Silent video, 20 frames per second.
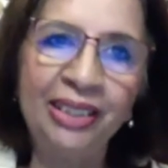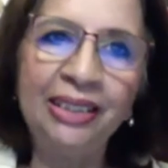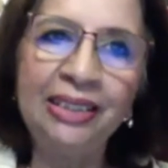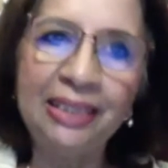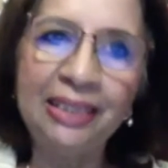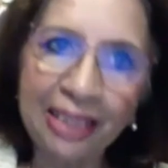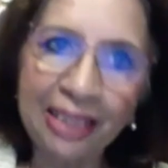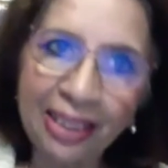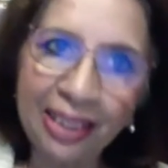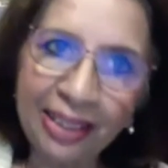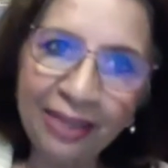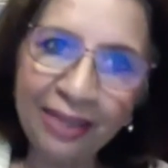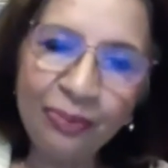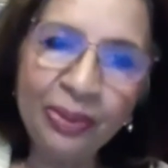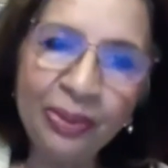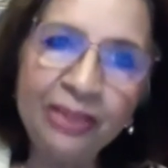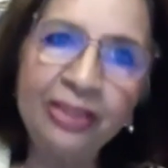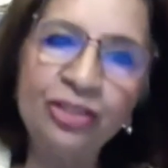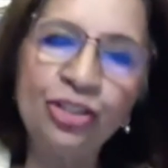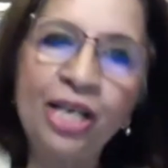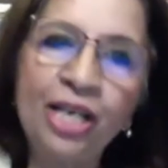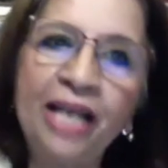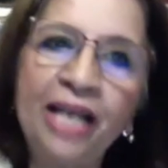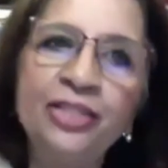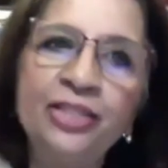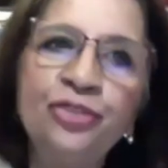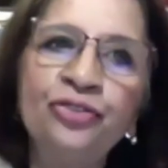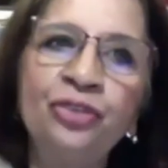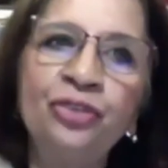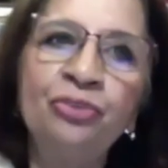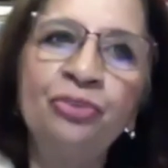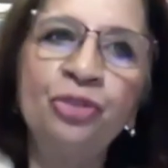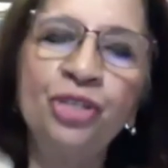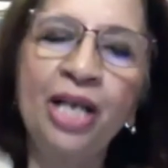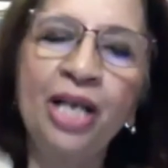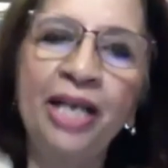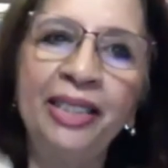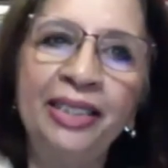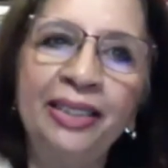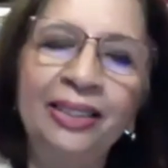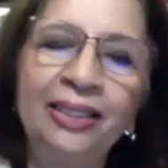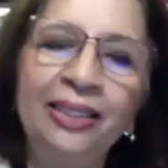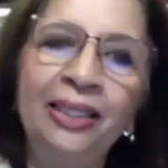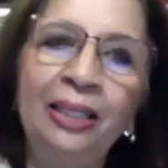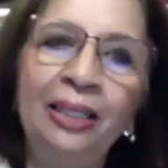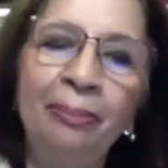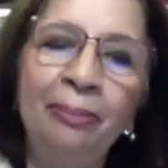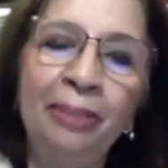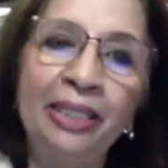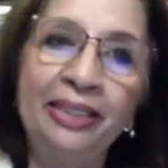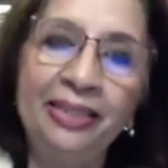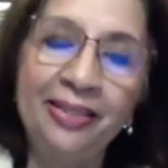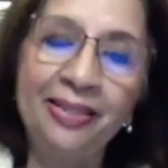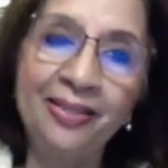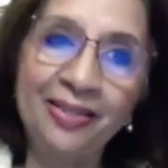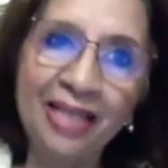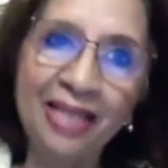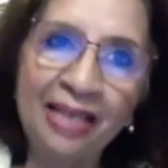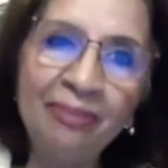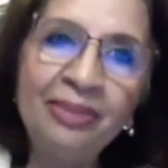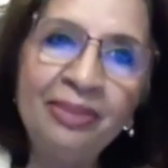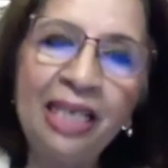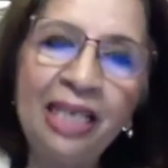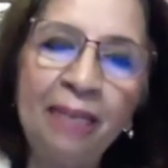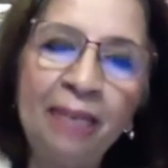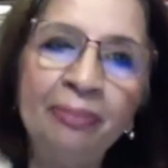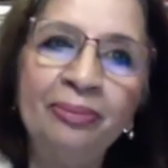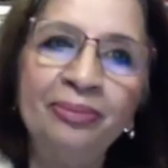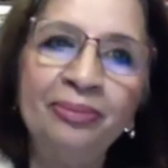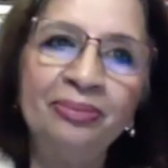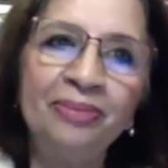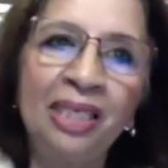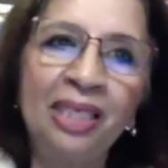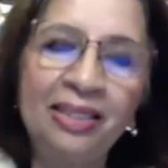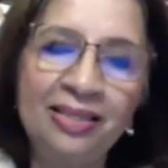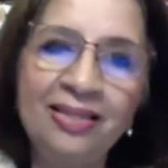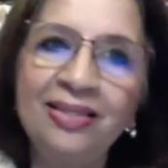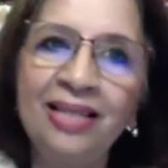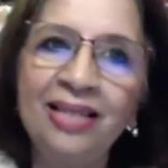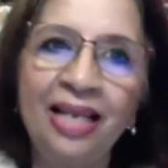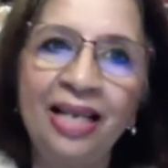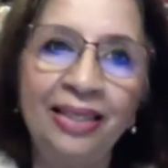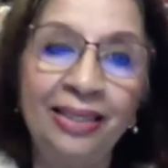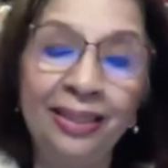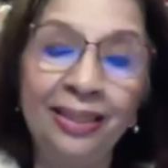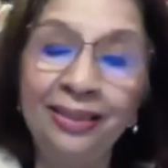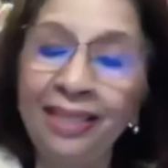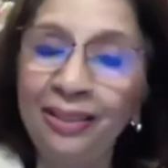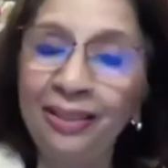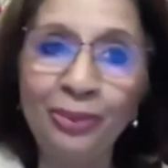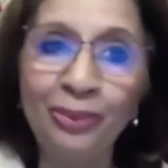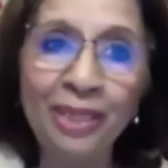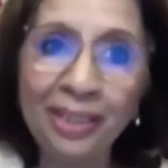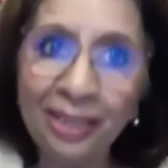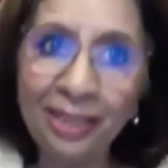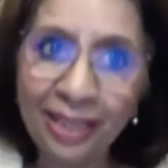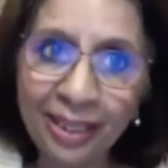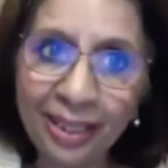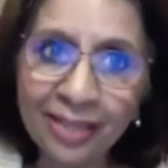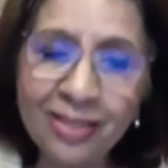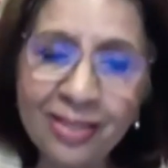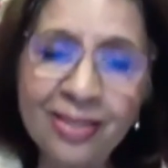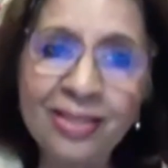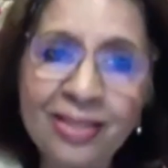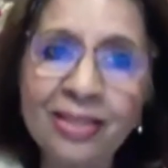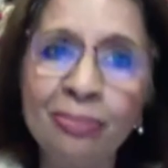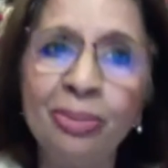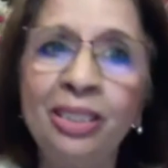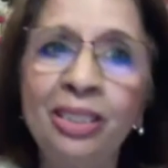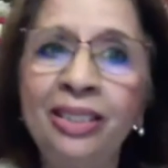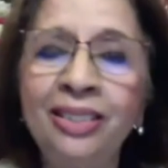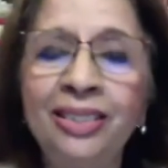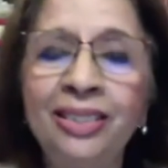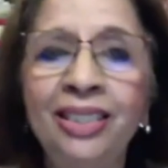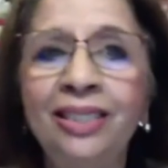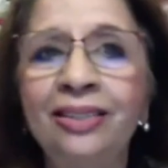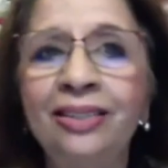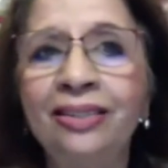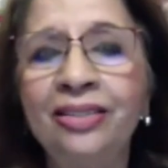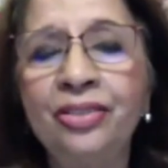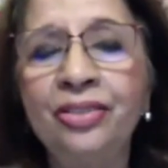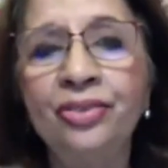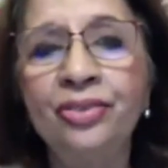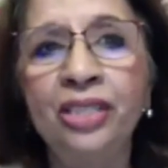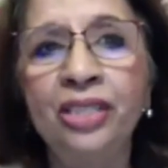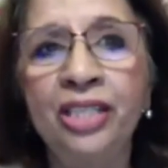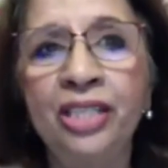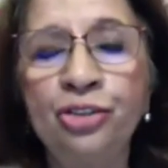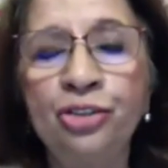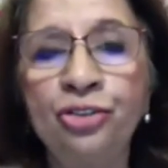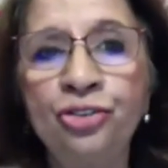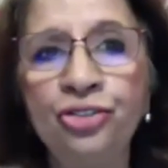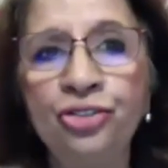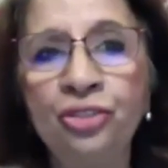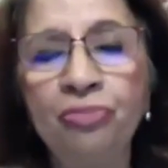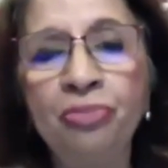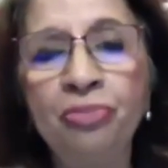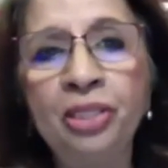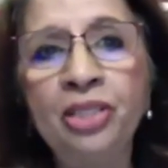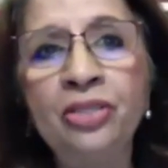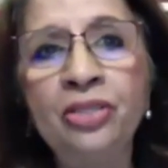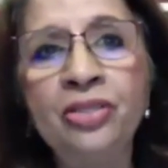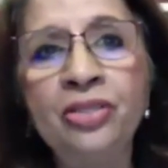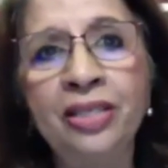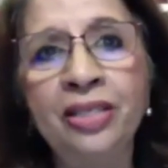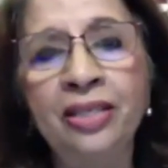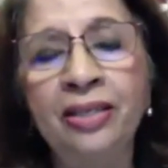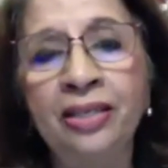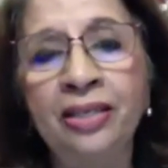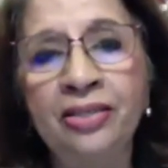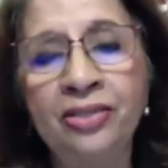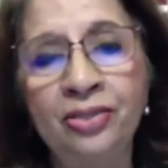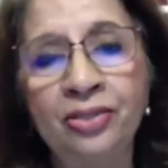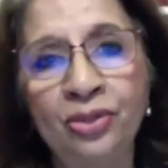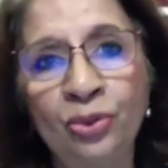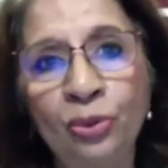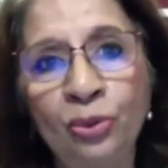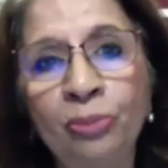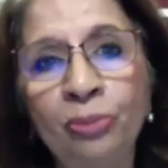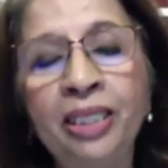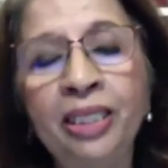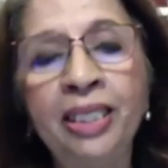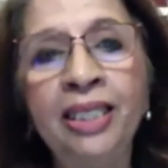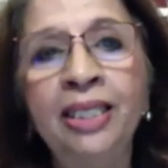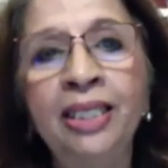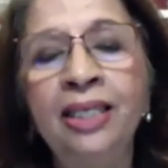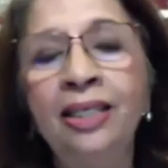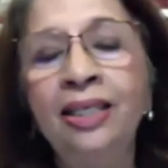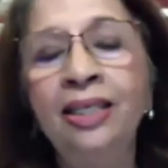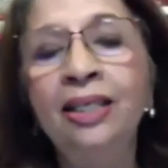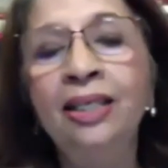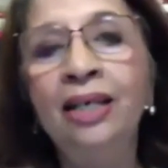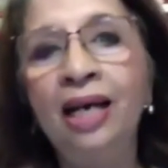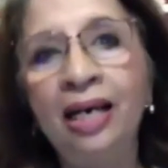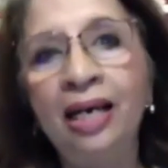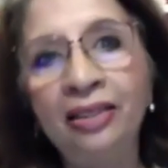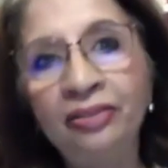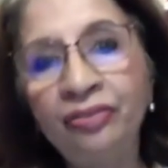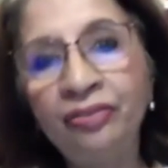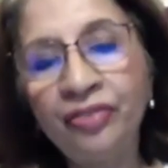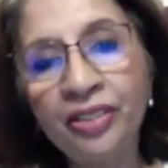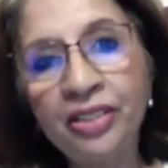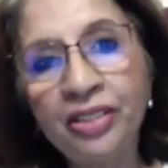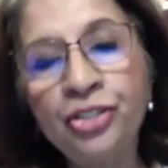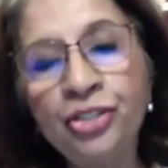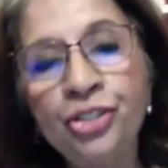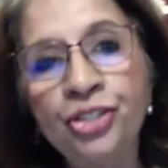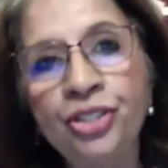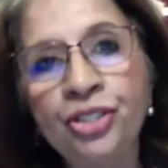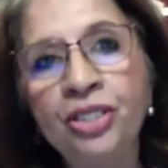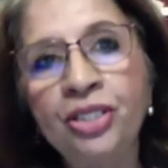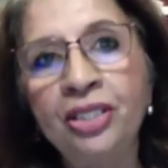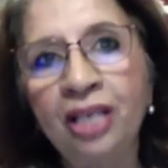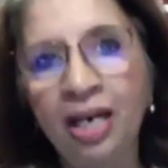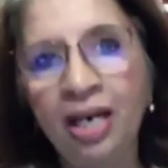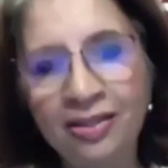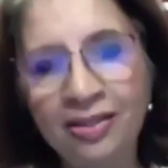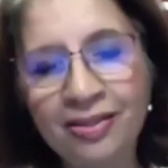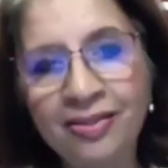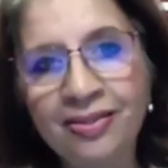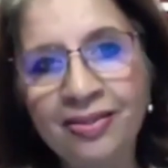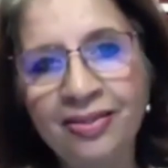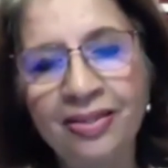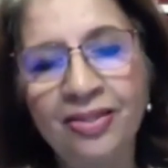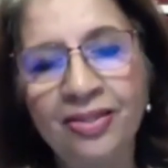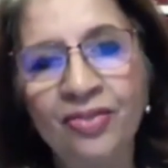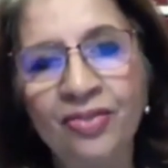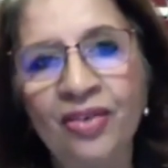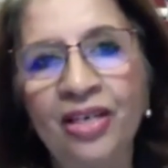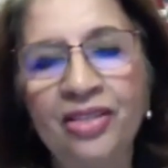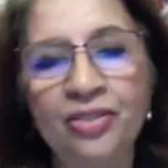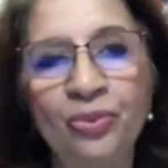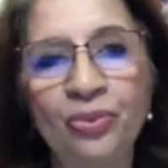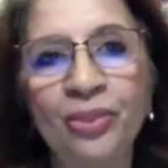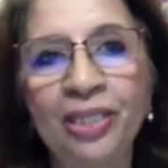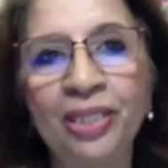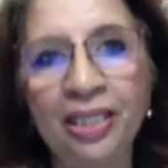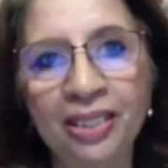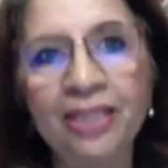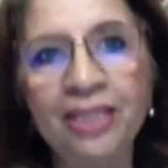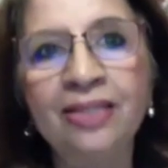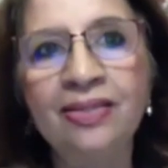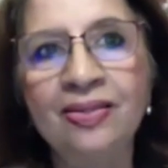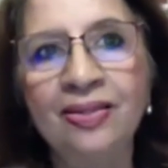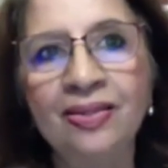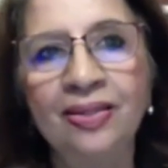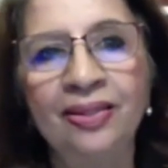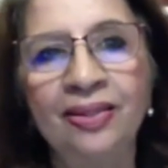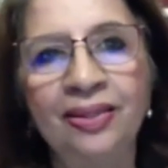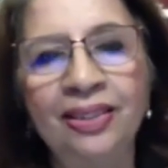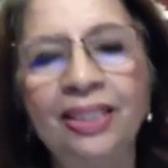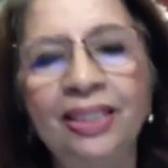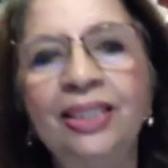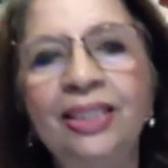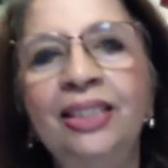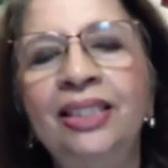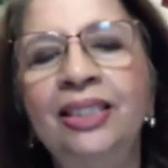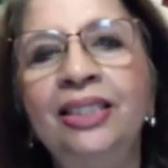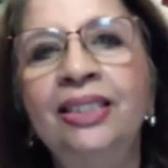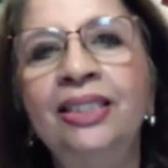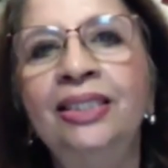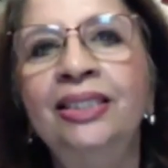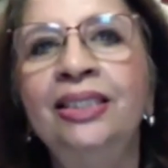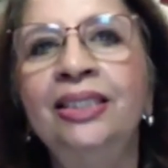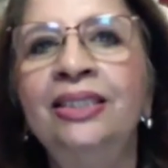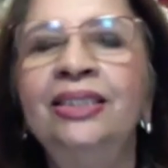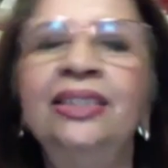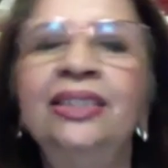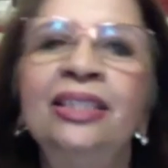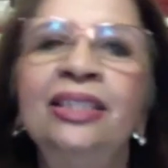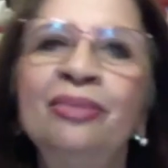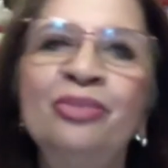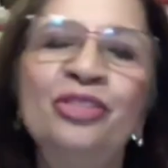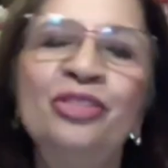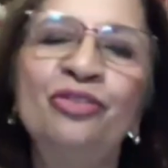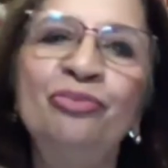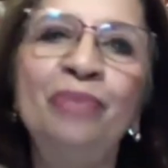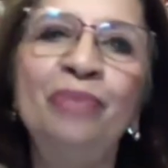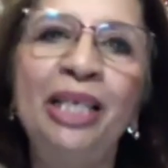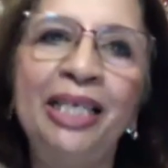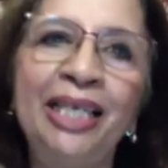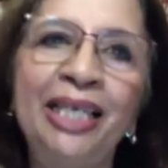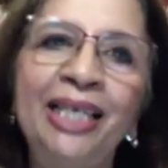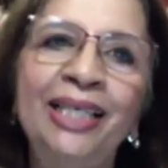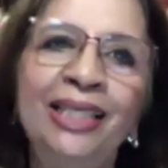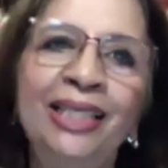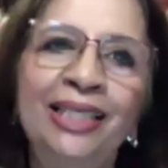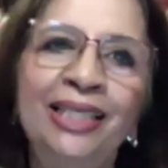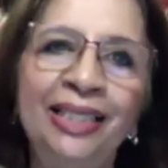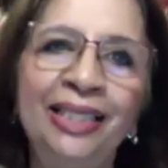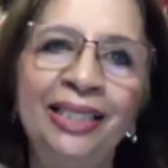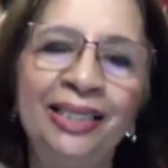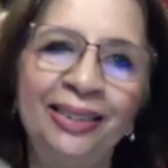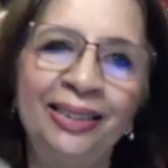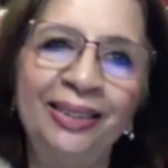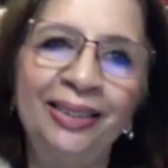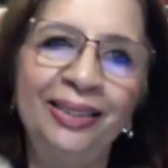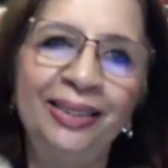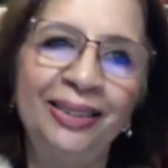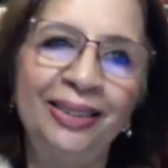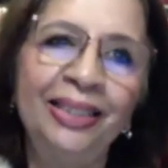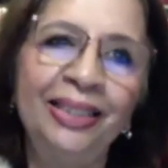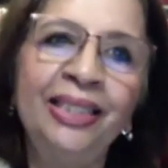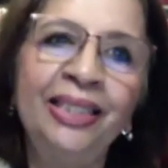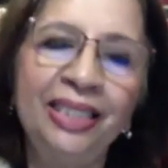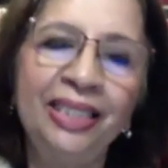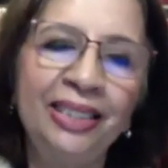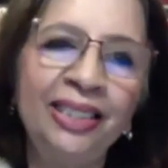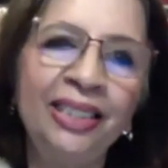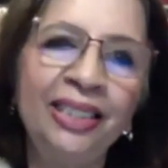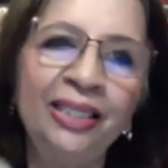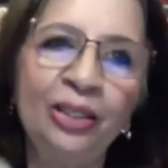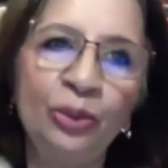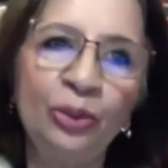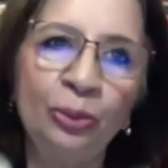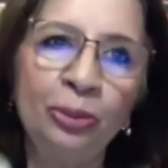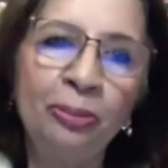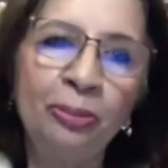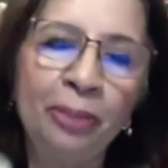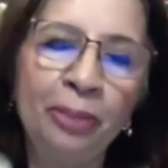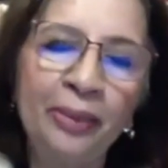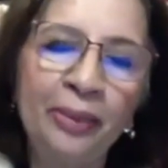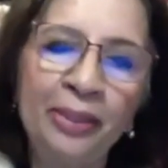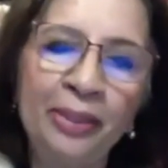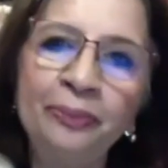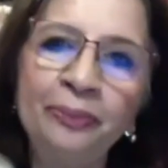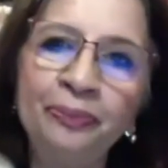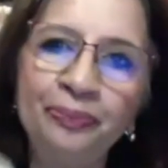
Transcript: dealing with the challenge from China, but at the same time understanding that we need stability in this relationship because there are so many unfinished tasks as far as we are concerned in terms of making India a leading global power.